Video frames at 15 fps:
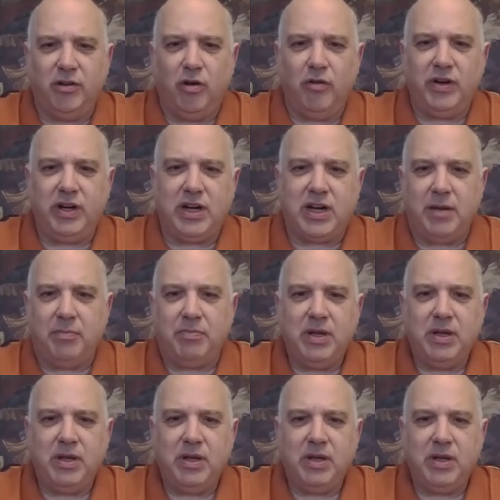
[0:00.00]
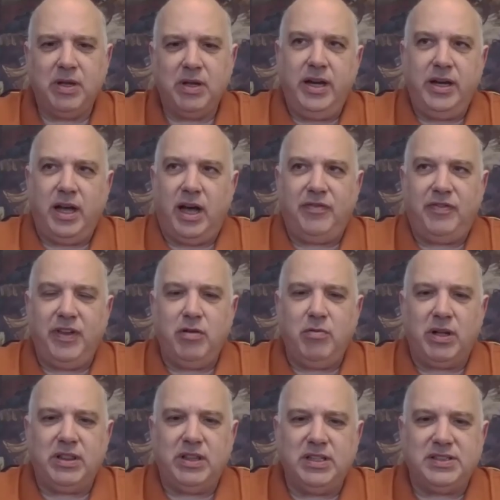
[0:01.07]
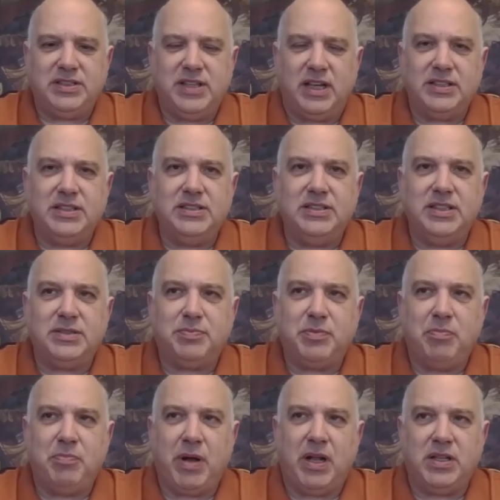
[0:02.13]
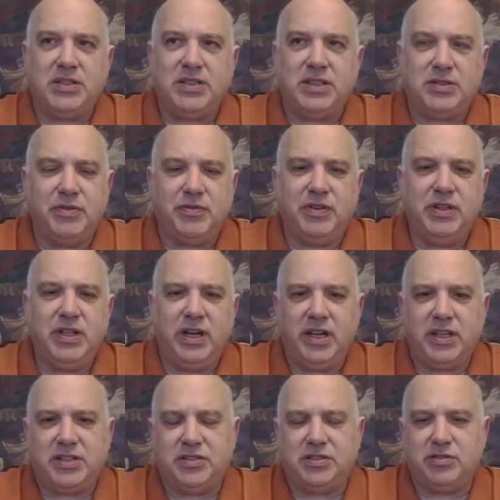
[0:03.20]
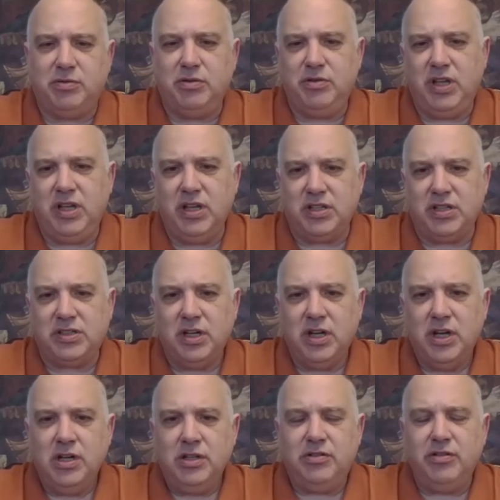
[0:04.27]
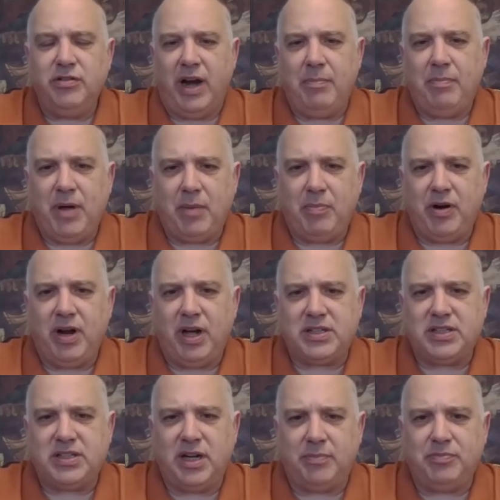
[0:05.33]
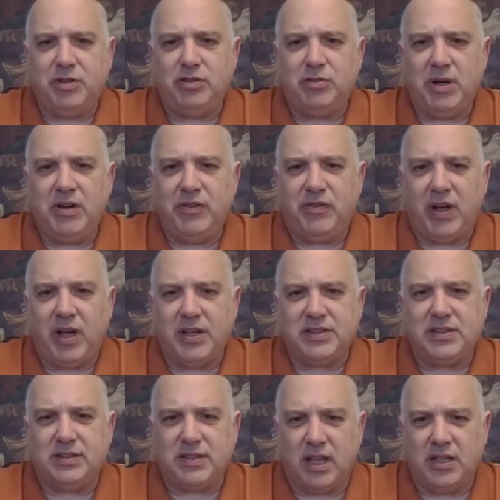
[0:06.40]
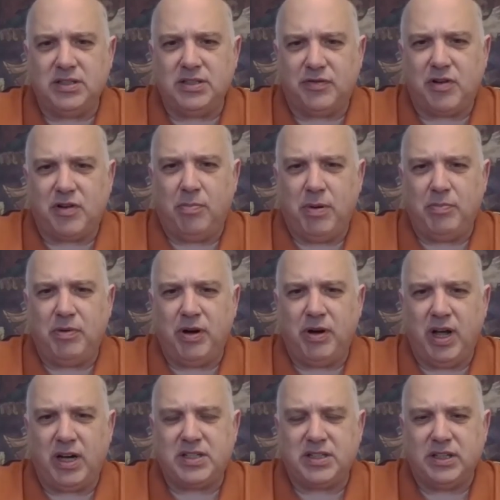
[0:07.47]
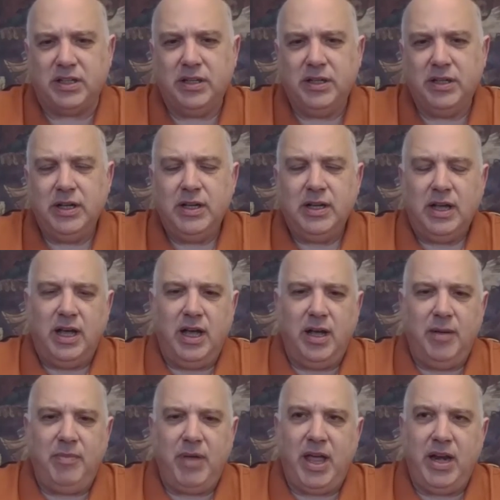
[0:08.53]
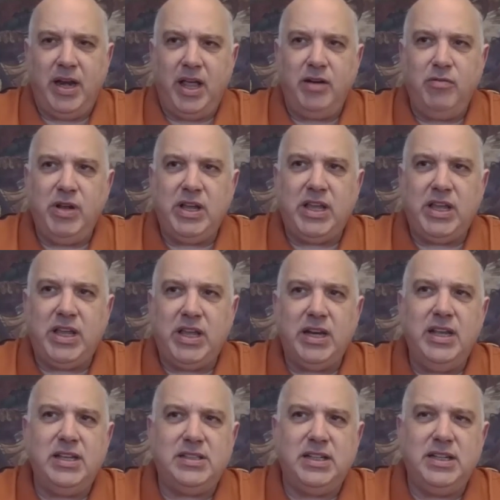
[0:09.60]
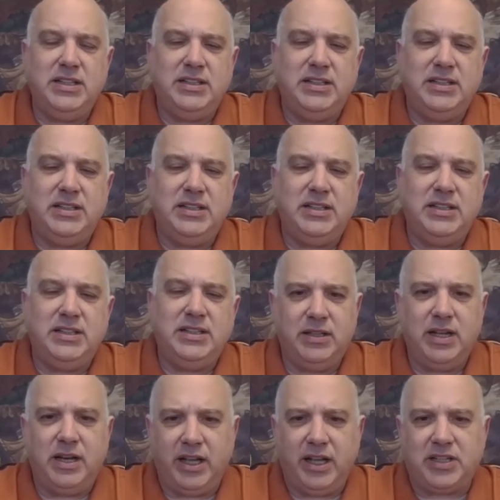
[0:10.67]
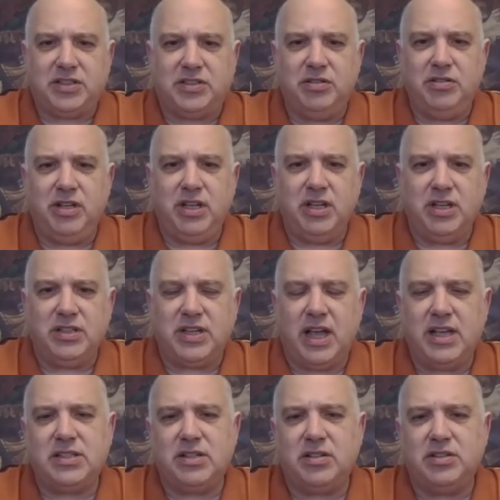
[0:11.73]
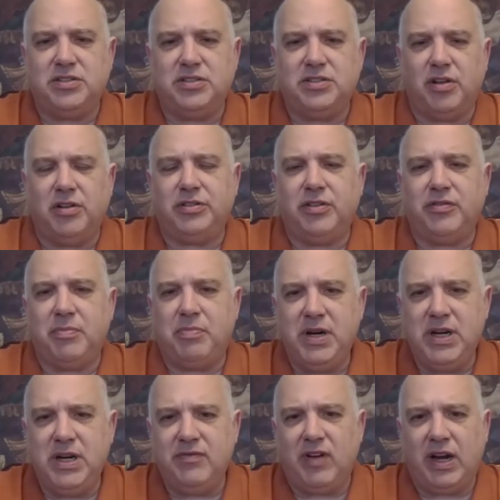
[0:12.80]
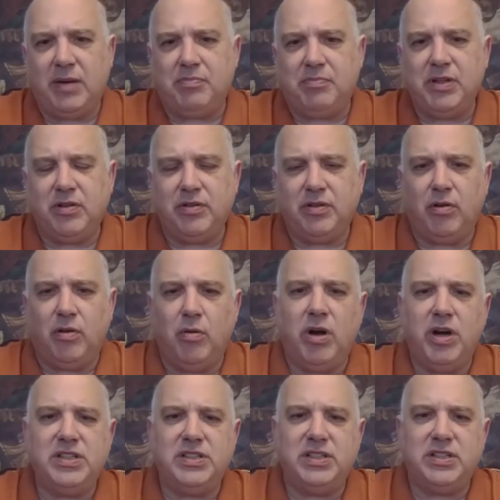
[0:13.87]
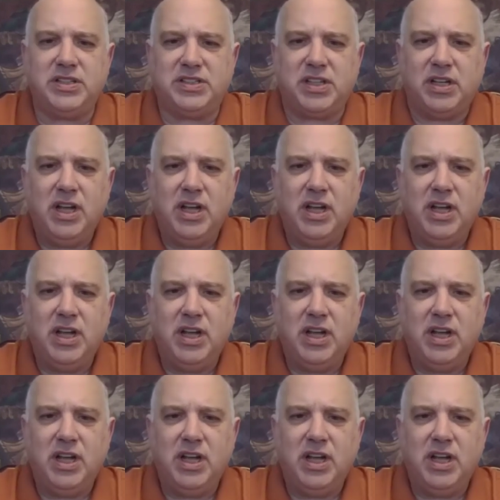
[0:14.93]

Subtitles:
the Northern Cape. And I think what this does is this propels us within the next 2 years to ramp our production up to 20,000 tons of copper production. And we can easily double that in the next 2 years as a result of the pre-development of the ore bodies and